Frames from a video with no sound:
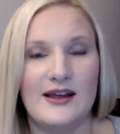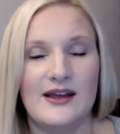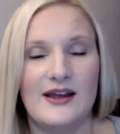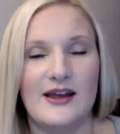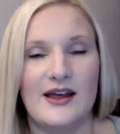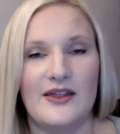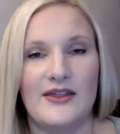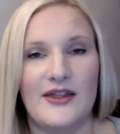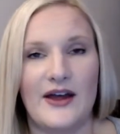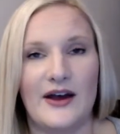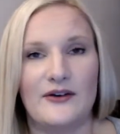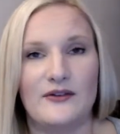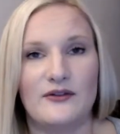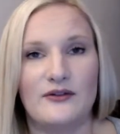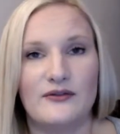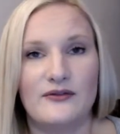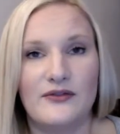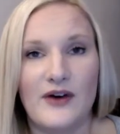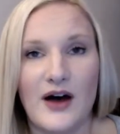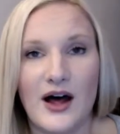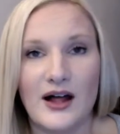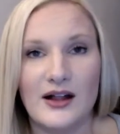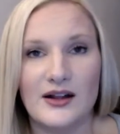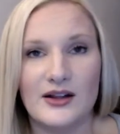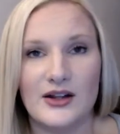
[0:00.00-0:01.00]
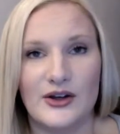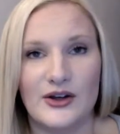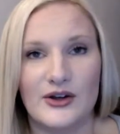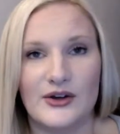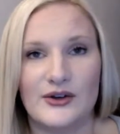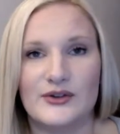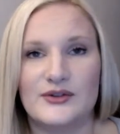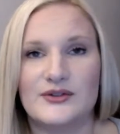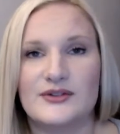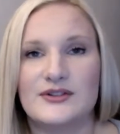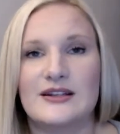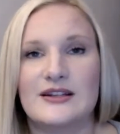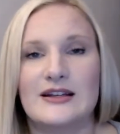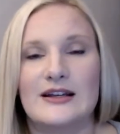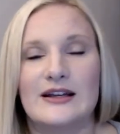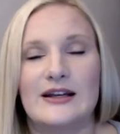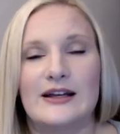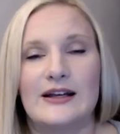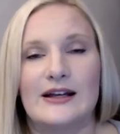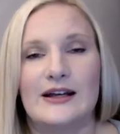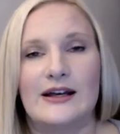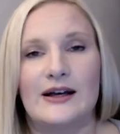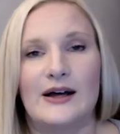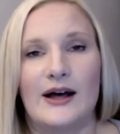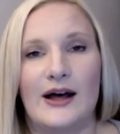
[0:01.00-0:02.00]
that follows
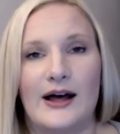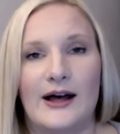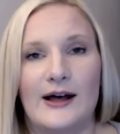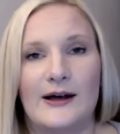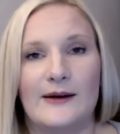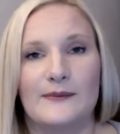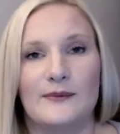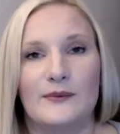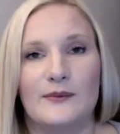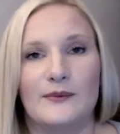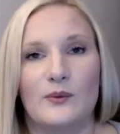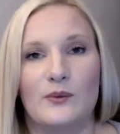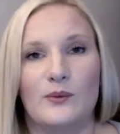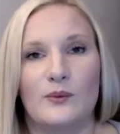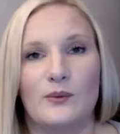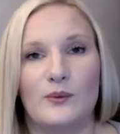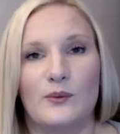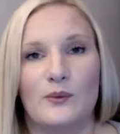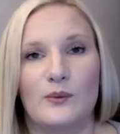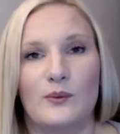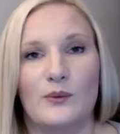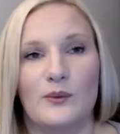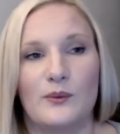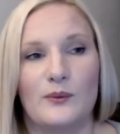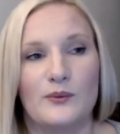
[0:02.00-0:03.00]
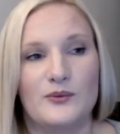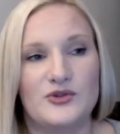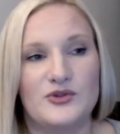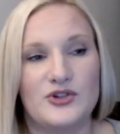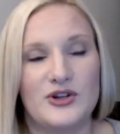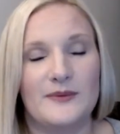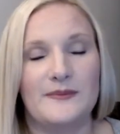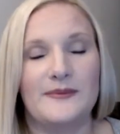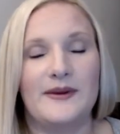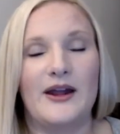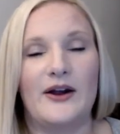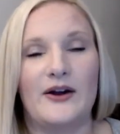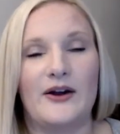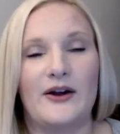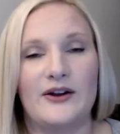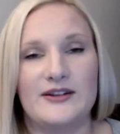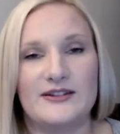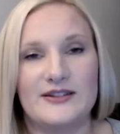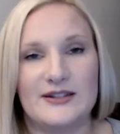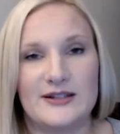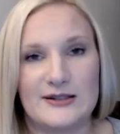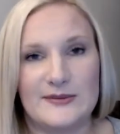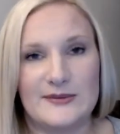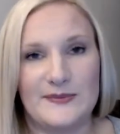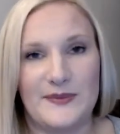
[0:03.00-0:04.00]
Jim Carrey's
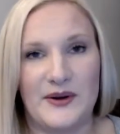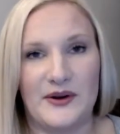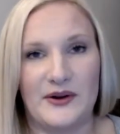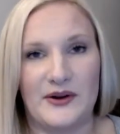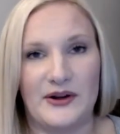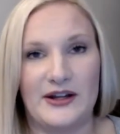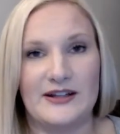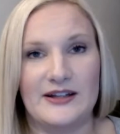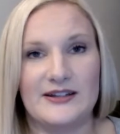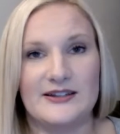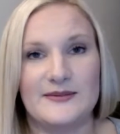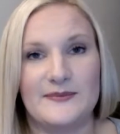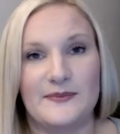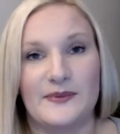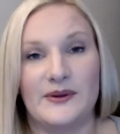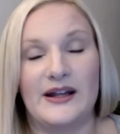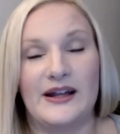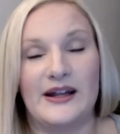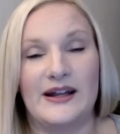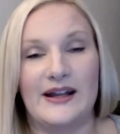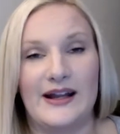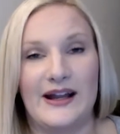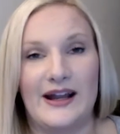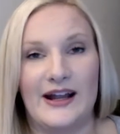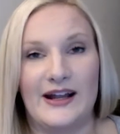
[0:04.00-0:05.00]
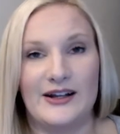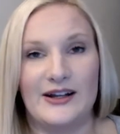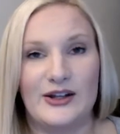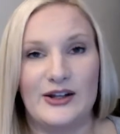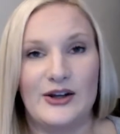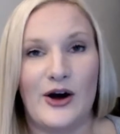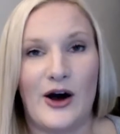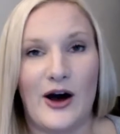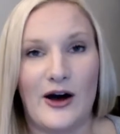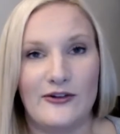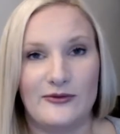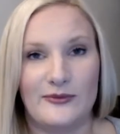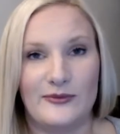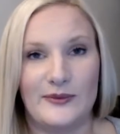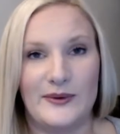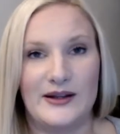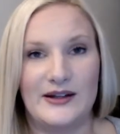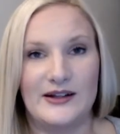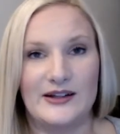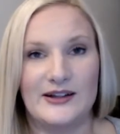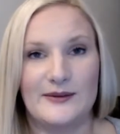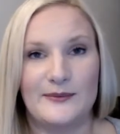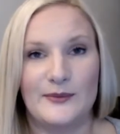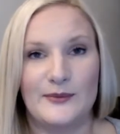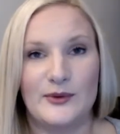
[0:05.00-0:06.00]
experience playing Andy Kaufman
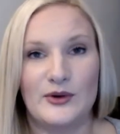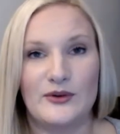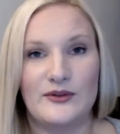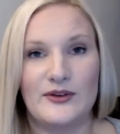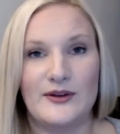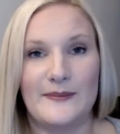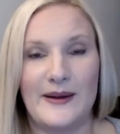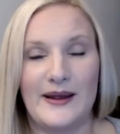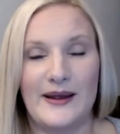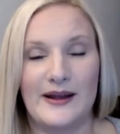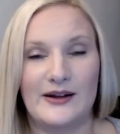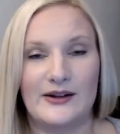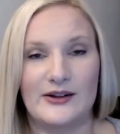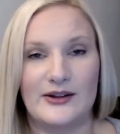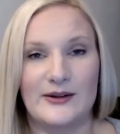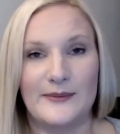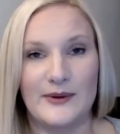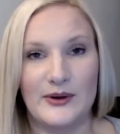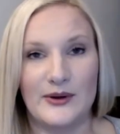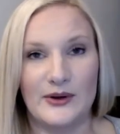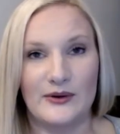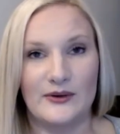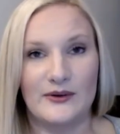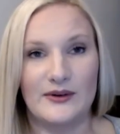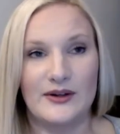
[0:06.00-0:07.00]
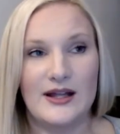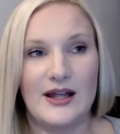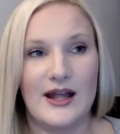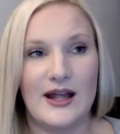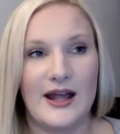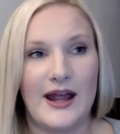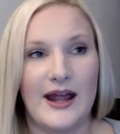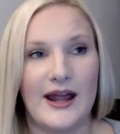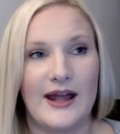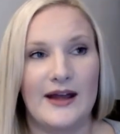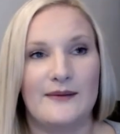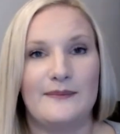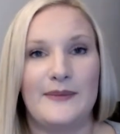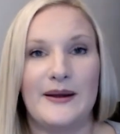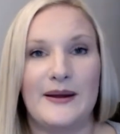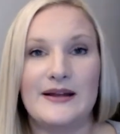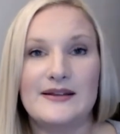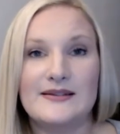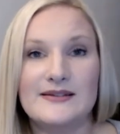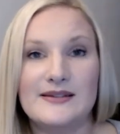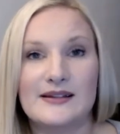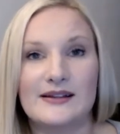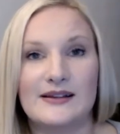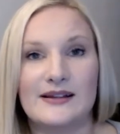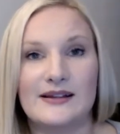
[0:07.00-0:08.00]
in the movie Man on the Moon. And
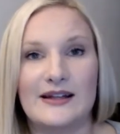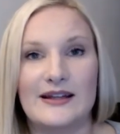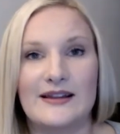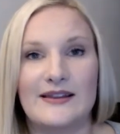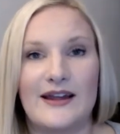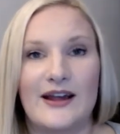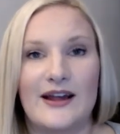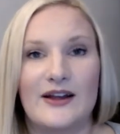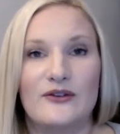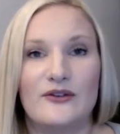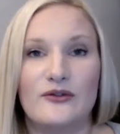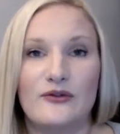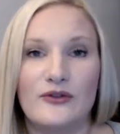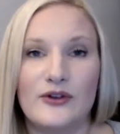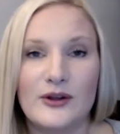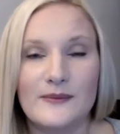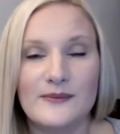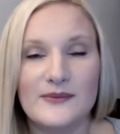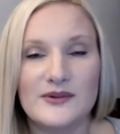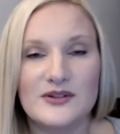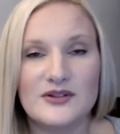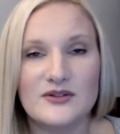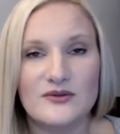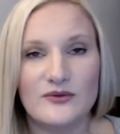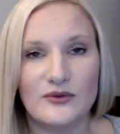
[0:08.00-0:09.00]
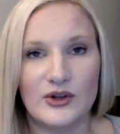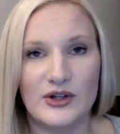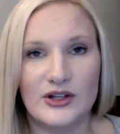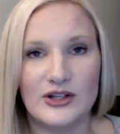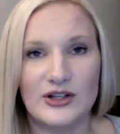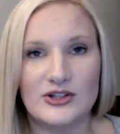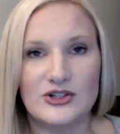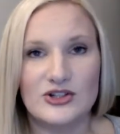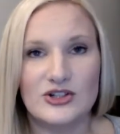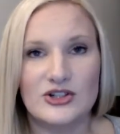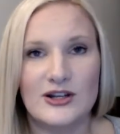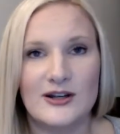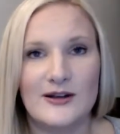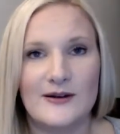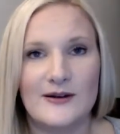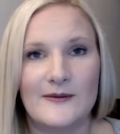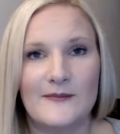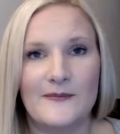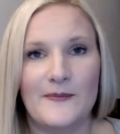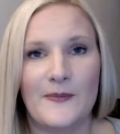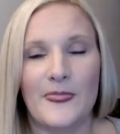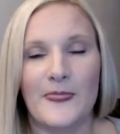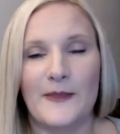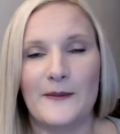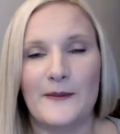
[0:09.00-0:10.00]
basically, they had filmed this footage,
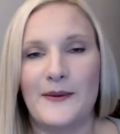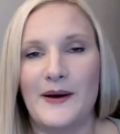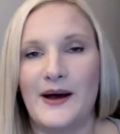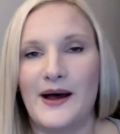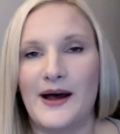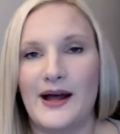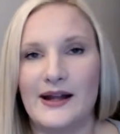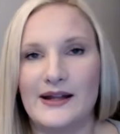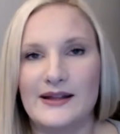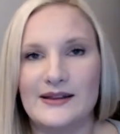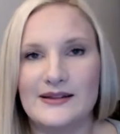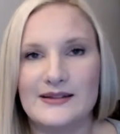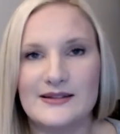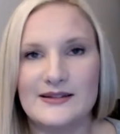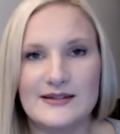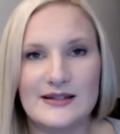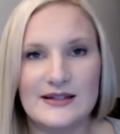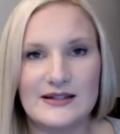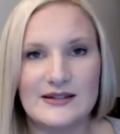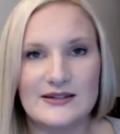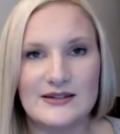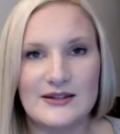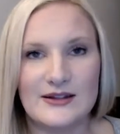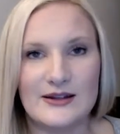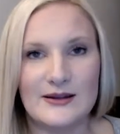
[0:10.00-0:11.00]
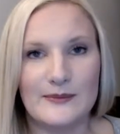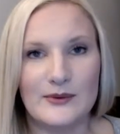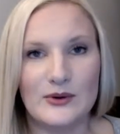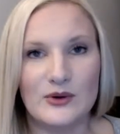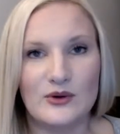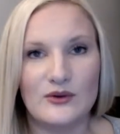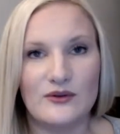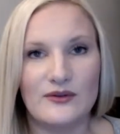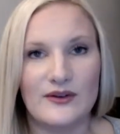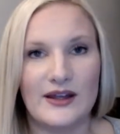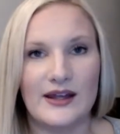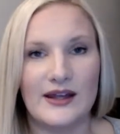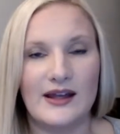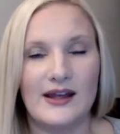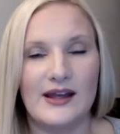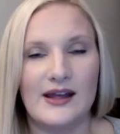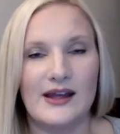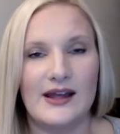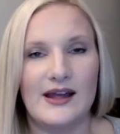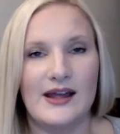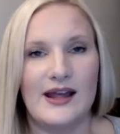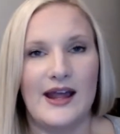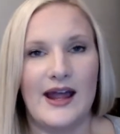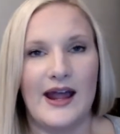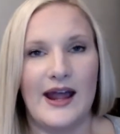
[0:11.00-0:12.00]
the behind the scenes of the movie,
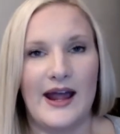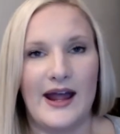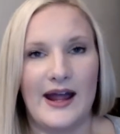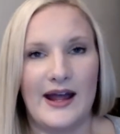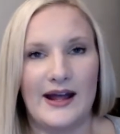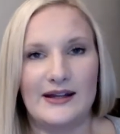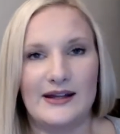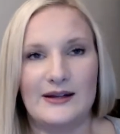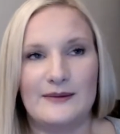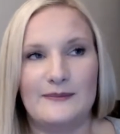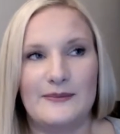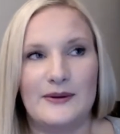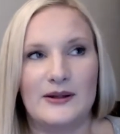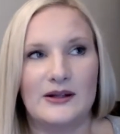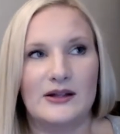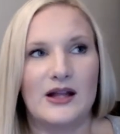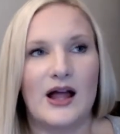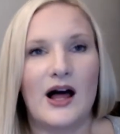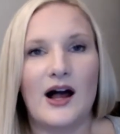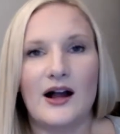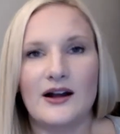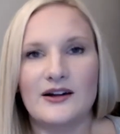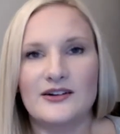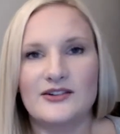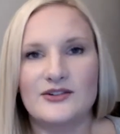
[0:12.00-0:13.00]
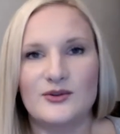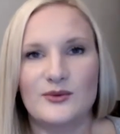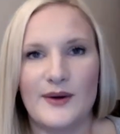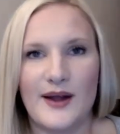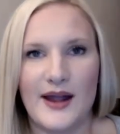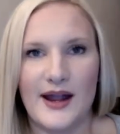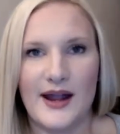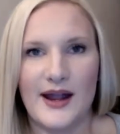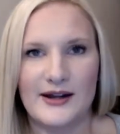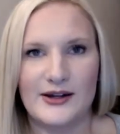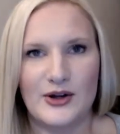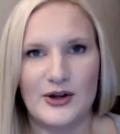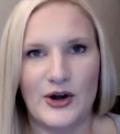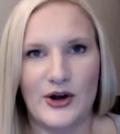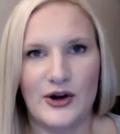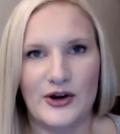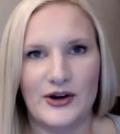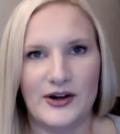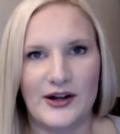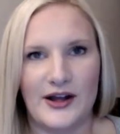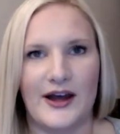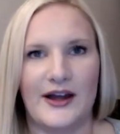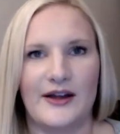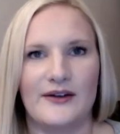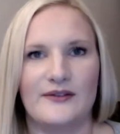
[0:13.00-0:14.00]
and it had been locked away in an
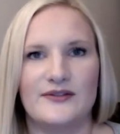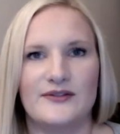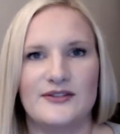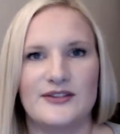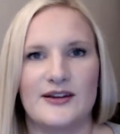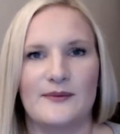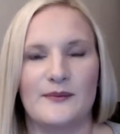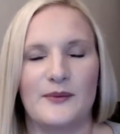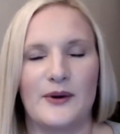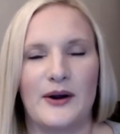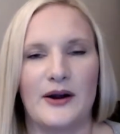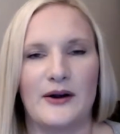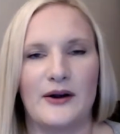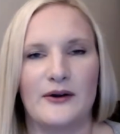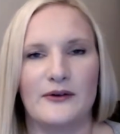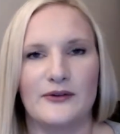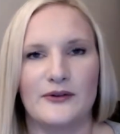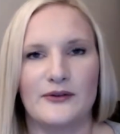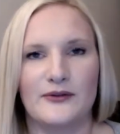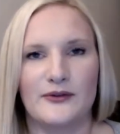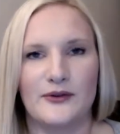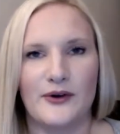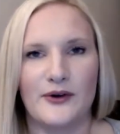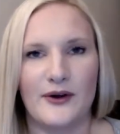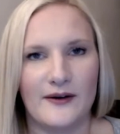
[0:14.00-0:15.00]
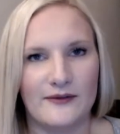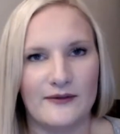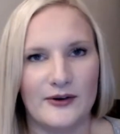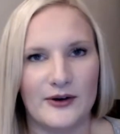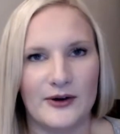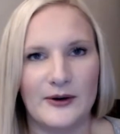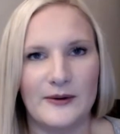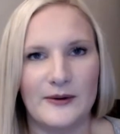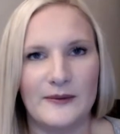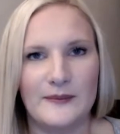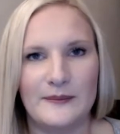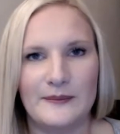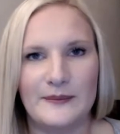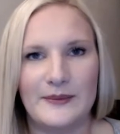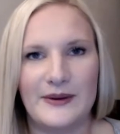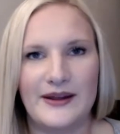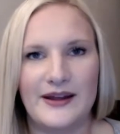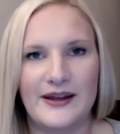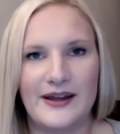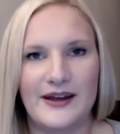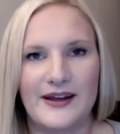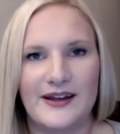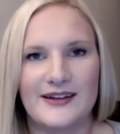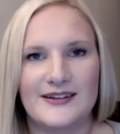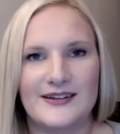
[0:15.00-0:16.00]
archive somewhere for forever
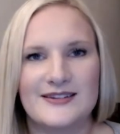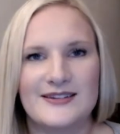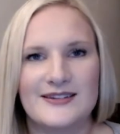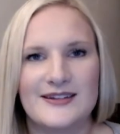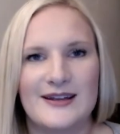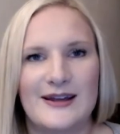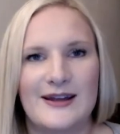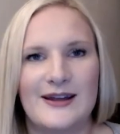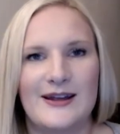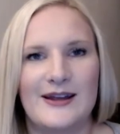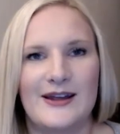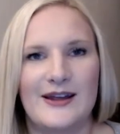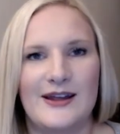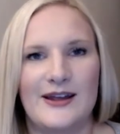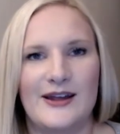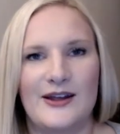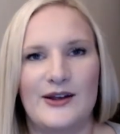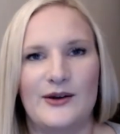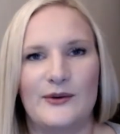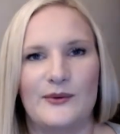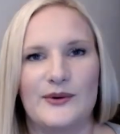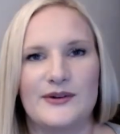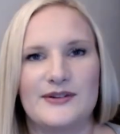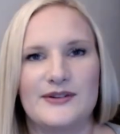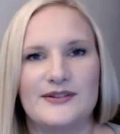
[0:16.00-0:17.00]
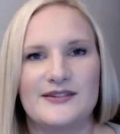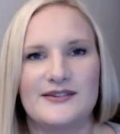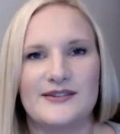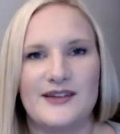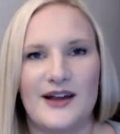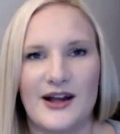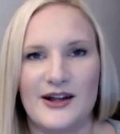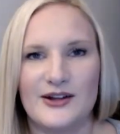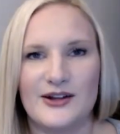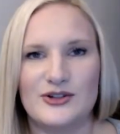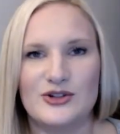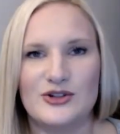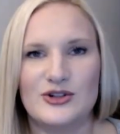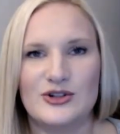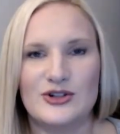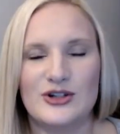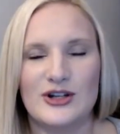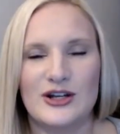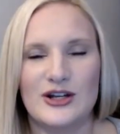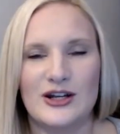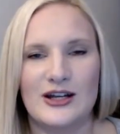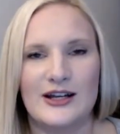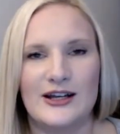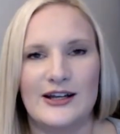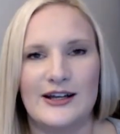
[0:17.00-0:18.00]
because it was such
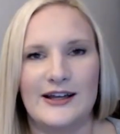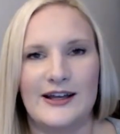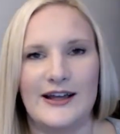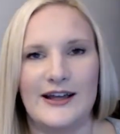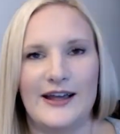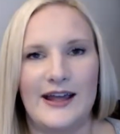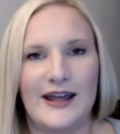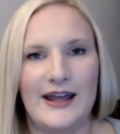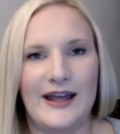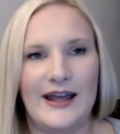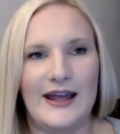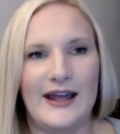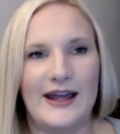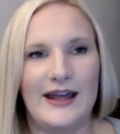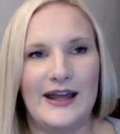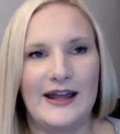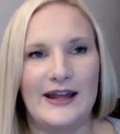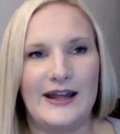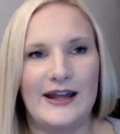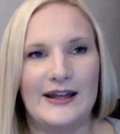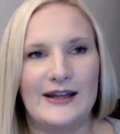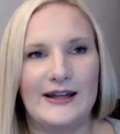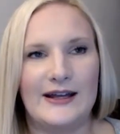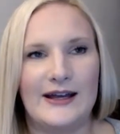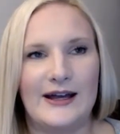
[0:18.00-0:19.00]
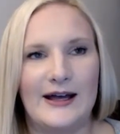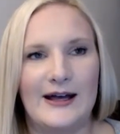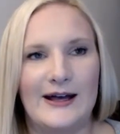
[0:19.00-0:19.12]
a